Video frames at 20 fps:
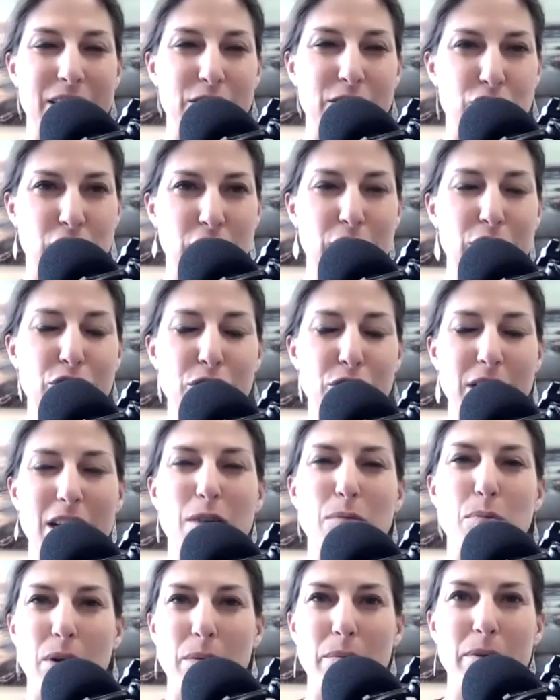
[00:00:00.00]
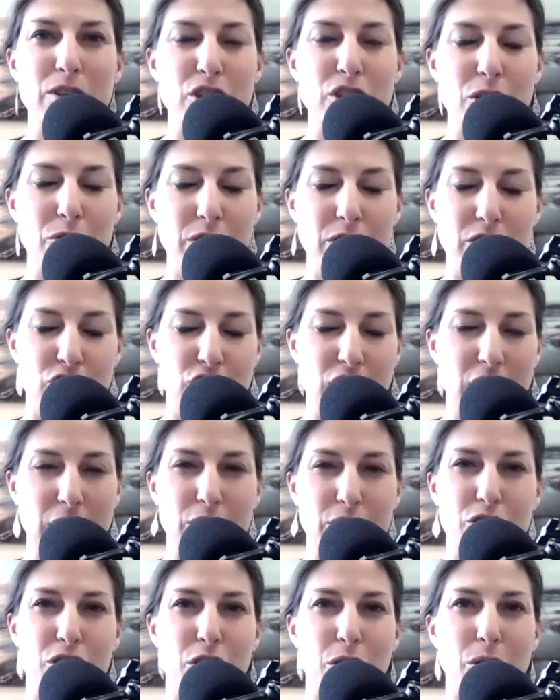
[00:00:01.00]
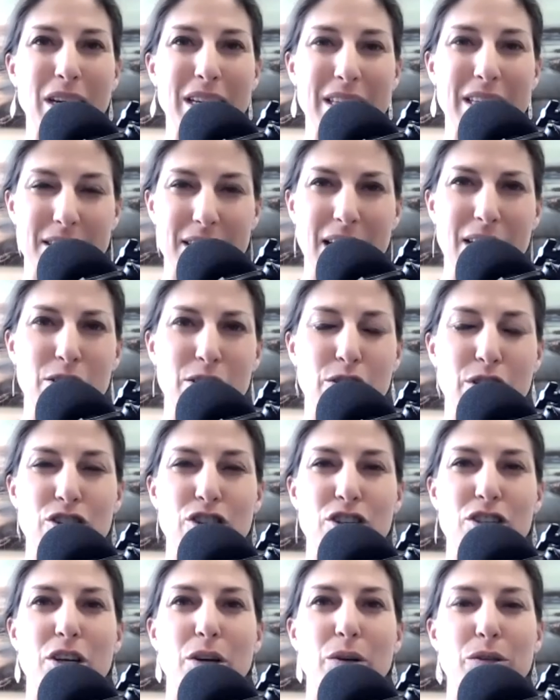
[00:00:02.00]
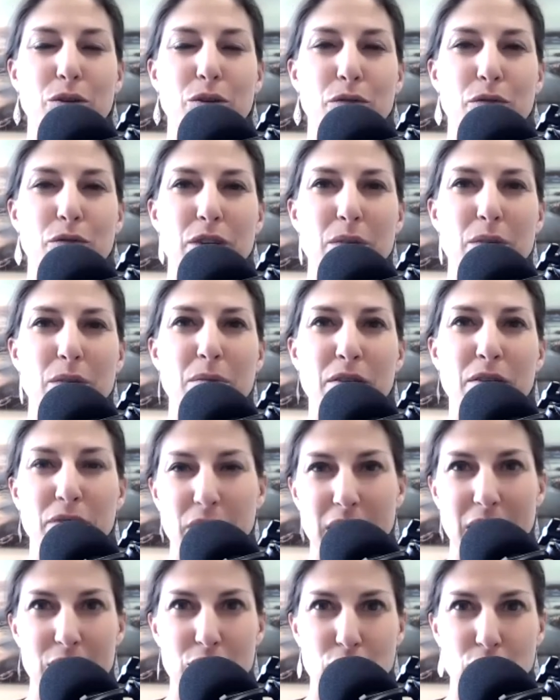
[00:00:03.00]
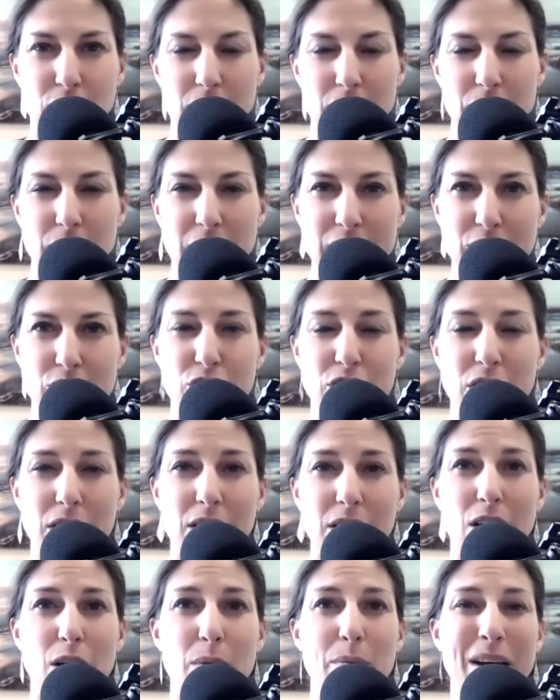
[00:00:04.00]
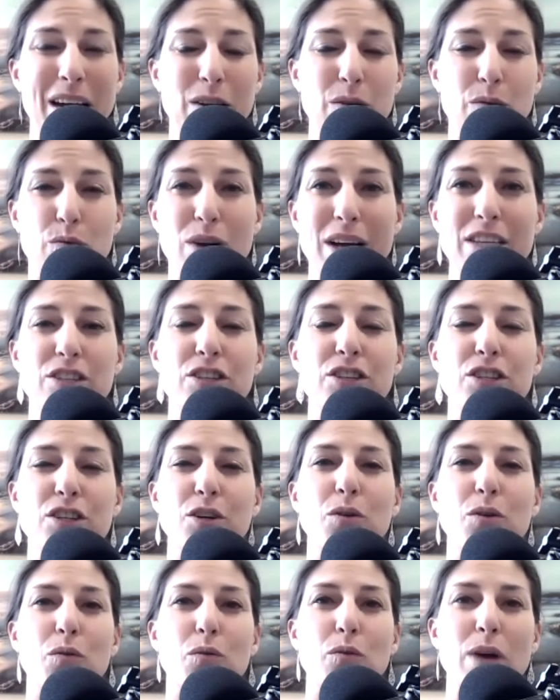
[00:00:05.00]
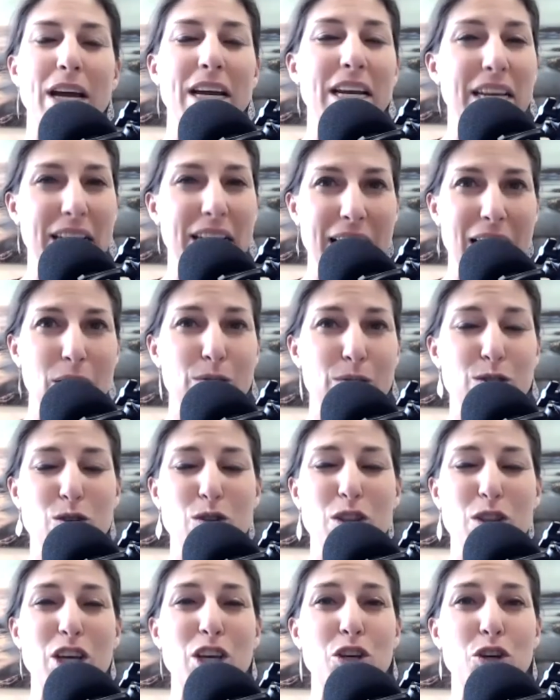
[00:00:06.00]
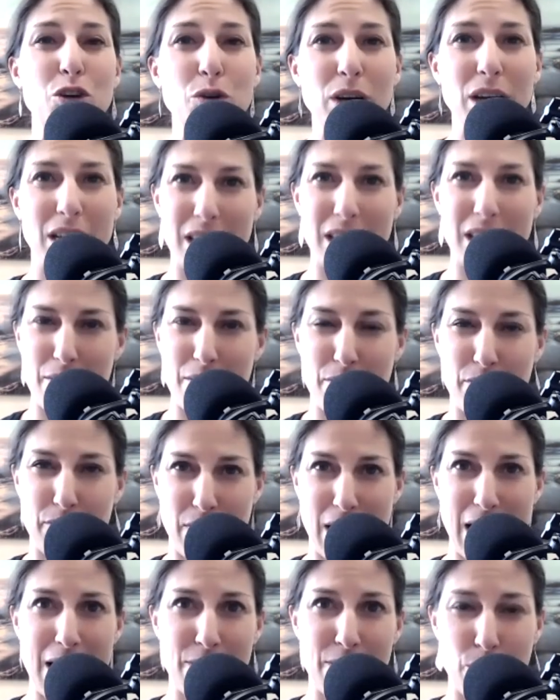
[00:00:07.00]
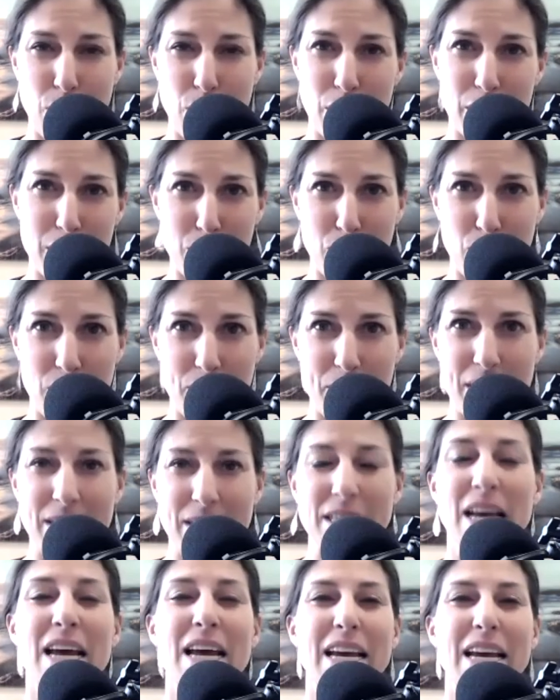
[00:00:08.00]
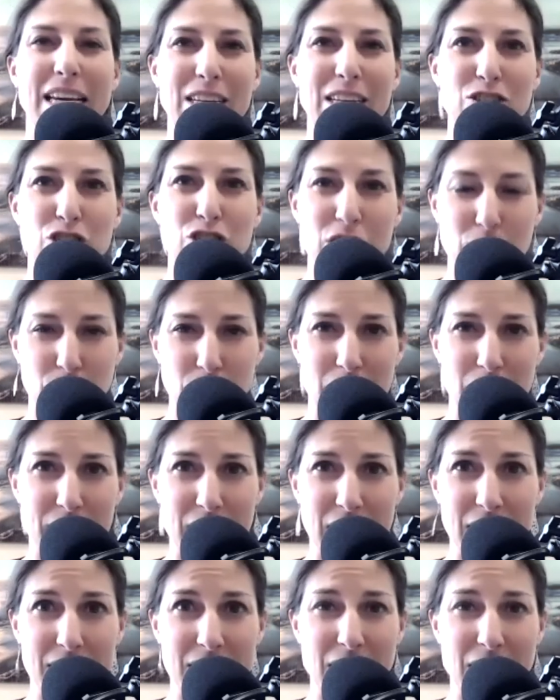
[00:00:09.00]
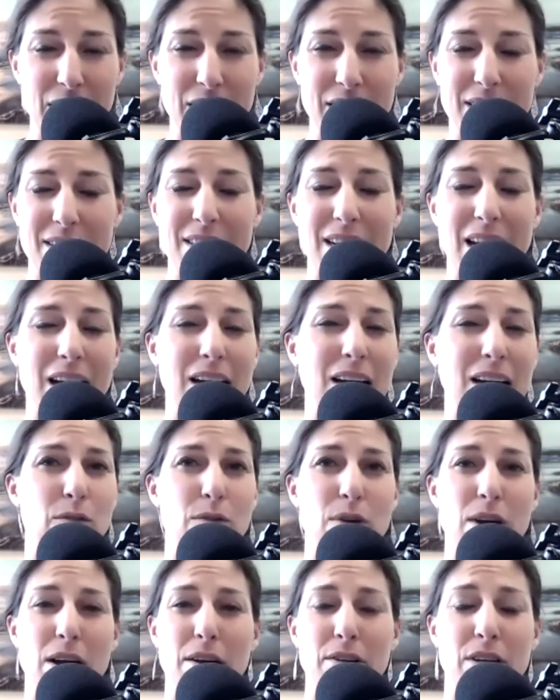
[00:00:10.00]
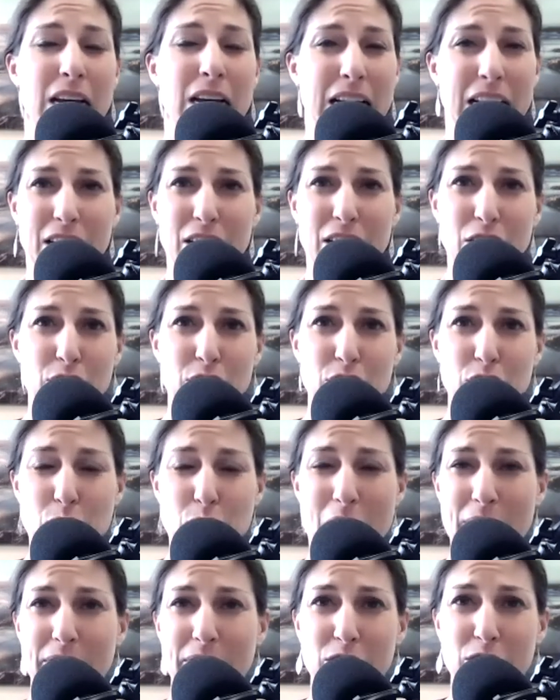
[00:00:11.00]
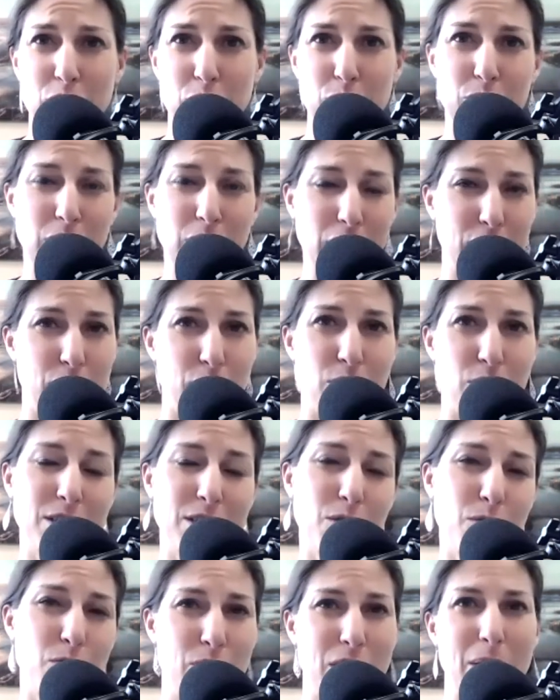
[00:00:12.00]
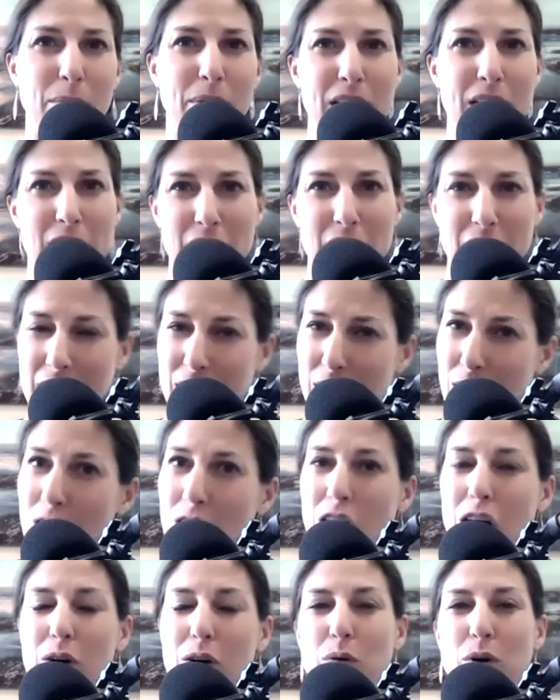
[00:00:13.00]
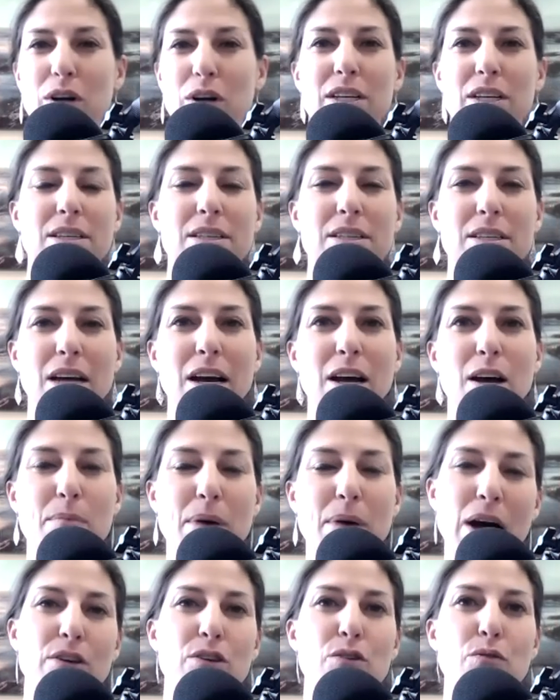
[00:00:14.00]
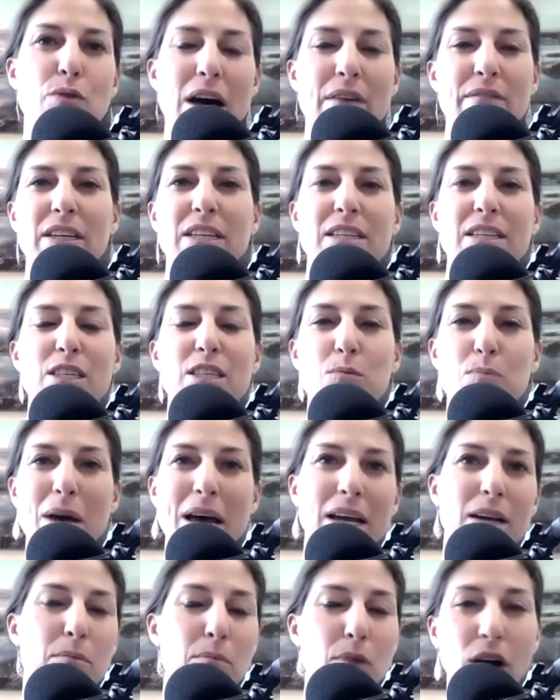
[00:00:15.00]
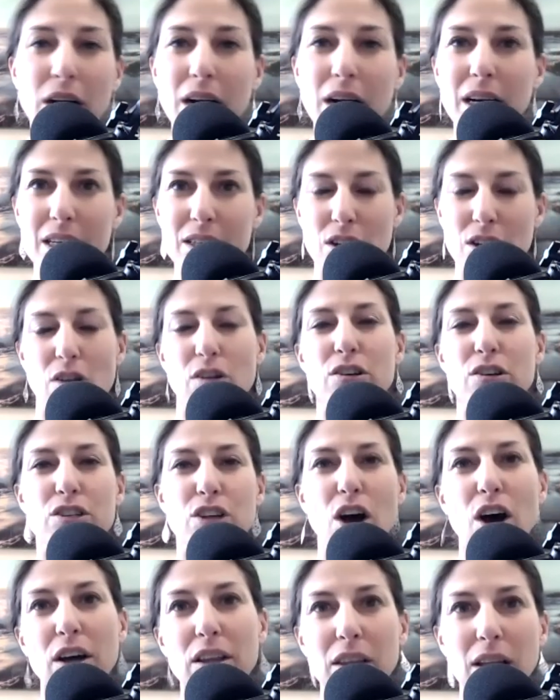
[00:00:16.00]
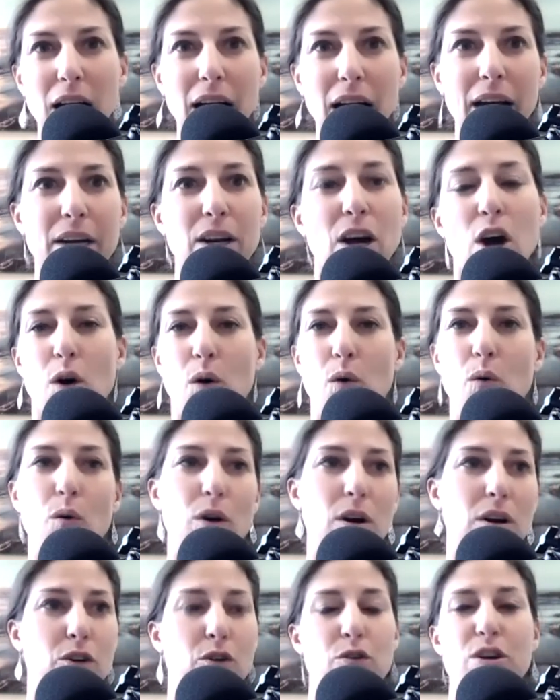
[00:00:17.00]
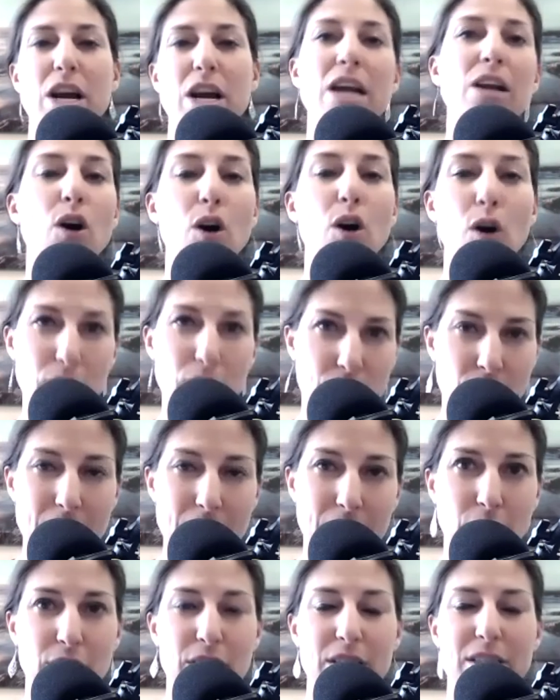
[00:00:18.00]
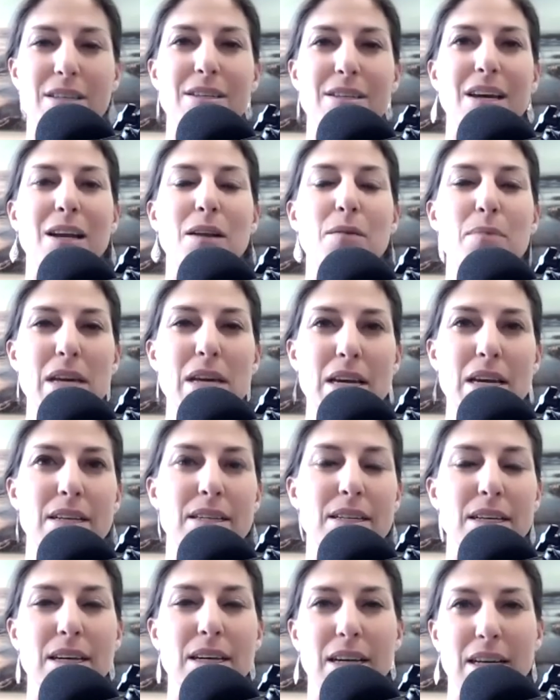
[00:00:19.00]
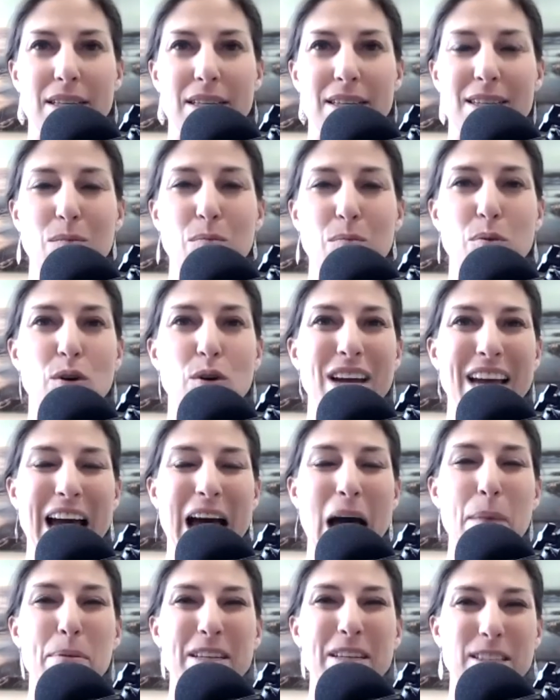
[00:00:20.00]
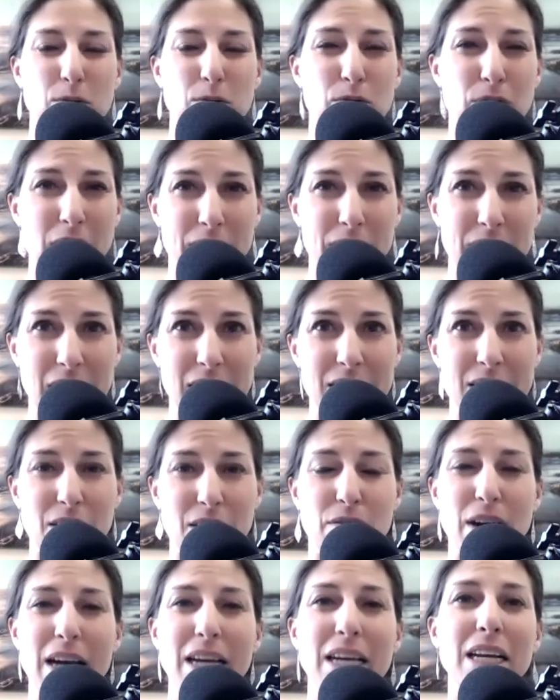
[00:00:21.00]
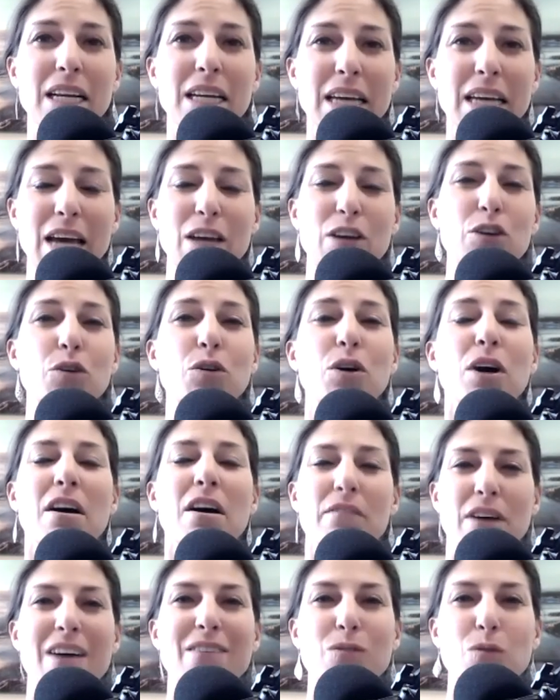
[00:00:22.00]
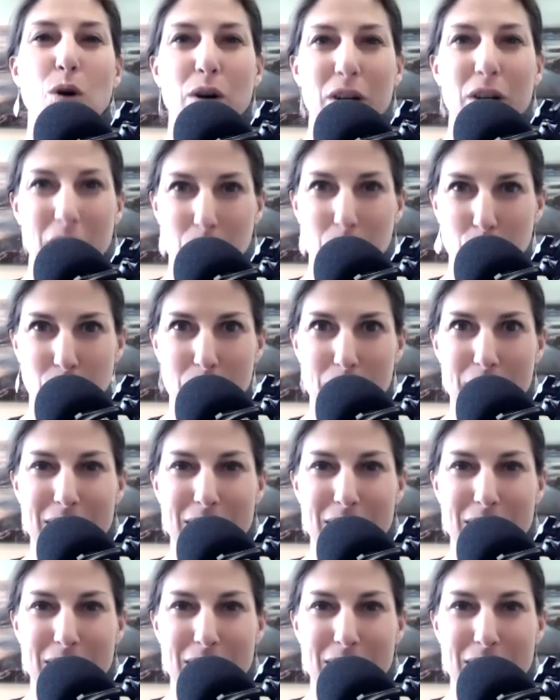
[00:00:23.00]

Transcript: challenge, the appointment generator challenge. So instead, you can just go to femalefinancialadvisors.com and register right now so that you can get five quality appointments in just five days. Now, this is not around, you know, you having to talk to friends and family and get all awkward. This is not about you having to spend marketing dollars online or create a whole funnel. This is going to be easy. It's simple. It happens in five days. If I can get you five quality appointments